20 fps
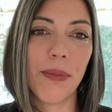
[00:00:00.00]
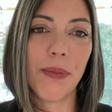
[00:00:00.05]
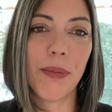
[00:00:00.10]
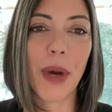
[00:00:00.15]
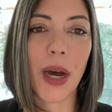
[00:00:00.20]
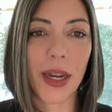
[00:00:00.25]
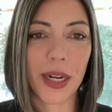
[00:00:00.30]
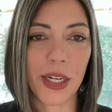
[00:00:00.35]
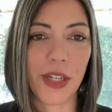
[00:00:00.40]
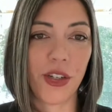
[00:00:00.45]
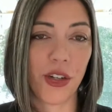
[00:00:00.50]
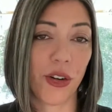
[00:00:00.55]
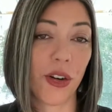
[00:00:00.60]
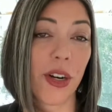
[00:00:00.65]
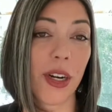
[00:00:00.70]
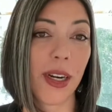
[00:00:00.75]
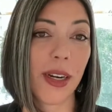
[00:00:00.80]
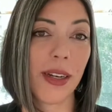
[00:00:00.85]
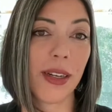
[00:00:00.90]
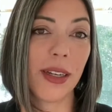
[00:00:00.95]
body
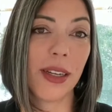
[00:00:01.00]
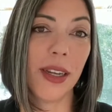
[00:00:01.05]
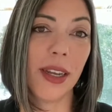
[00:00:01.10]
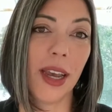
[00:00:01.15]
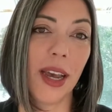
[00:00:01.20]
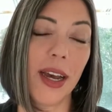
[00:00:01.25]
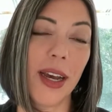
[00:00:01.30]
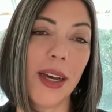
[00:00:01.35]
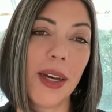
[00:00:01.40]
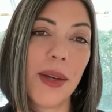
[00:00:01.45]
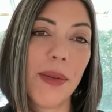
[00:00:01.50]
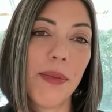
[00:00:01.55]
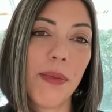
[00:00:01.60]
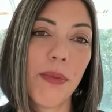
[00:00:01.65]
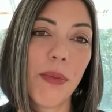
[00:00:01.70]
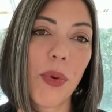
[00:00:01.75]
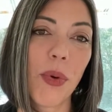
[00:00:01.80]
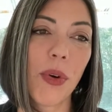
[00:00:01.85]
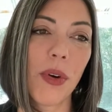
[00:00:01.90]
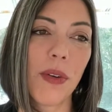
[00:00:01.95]
journey,
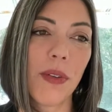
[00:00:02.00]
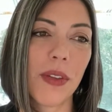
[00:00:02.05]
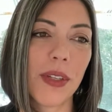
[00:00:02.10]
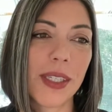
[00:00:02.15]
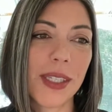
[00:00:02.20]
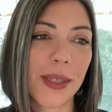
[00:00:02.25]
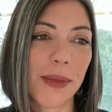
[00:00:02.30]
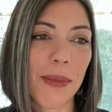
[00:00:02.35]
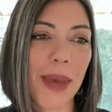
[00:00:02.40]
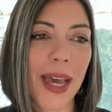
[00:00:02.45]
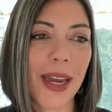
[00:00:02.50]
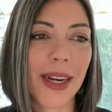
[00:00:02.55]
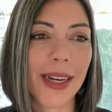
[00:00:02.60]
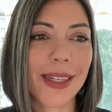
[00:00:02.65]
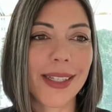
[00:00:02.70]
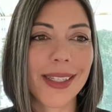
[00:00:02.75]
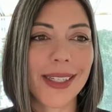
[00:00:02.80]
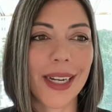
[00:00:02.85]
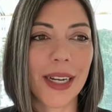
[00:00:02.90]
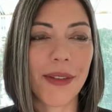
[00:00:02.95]
more of the somatic
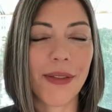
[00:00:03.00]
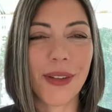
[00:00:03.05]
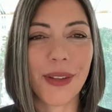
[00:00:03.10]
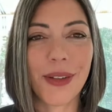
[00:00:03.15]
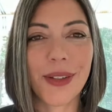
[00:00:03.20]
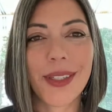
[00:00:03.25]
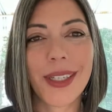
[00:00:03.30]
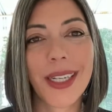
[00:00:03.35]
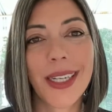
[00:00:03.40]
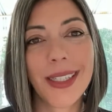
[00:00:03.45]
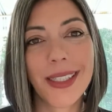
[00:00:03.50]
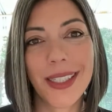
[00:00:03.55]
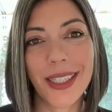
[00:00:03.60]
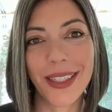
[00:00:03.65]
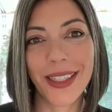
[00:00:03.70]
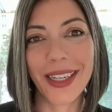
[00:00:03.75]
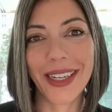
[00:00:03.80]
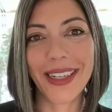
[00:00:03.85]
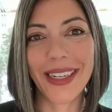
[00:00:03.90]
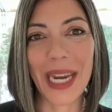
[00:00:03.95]
stuff. And there's a
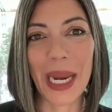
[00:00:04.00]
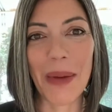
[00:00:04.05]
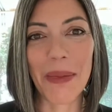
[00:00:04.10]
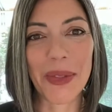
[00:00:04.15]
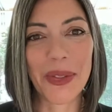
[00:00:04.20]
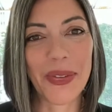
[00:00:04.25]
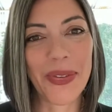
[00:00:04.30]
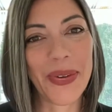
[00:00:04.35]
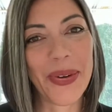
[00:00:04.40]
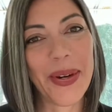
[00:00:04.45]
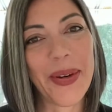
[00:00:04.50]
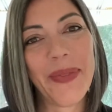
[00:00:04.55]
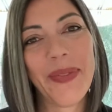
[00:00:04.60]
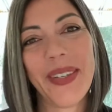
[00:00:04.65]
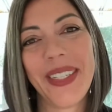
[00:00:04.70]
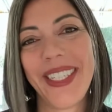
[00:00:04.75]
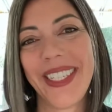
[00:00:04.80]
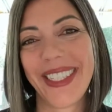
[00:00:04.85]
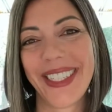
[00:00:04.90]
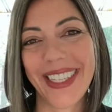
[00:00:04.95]
gazillion names for it,
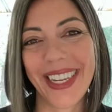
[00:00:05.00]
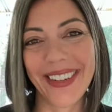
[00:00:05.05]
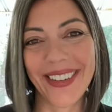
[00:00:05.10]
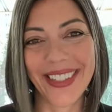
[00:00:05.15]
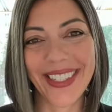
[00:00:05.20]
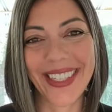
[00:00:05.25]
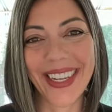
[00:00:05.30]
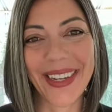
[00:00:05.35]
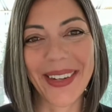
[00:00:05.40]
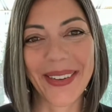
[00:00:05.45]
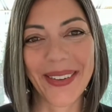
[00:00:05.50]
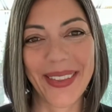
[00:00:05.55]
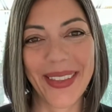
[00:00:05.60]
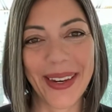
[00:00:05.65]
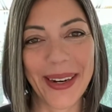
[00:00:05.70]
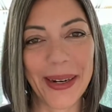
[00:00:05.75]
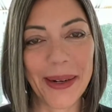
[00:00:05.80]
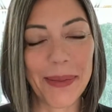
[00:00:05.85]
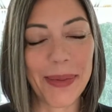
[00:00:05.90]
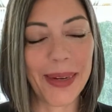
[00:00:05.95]
but just like with
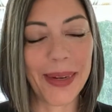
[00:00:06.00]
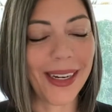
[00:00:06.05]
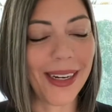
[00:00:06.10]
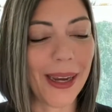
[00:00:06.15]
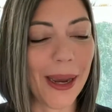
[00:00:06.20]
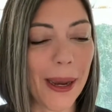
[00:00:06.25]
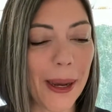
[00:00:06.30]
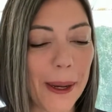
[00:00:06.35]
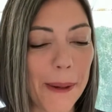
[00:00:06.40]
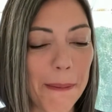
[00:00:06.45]
psychotherapy,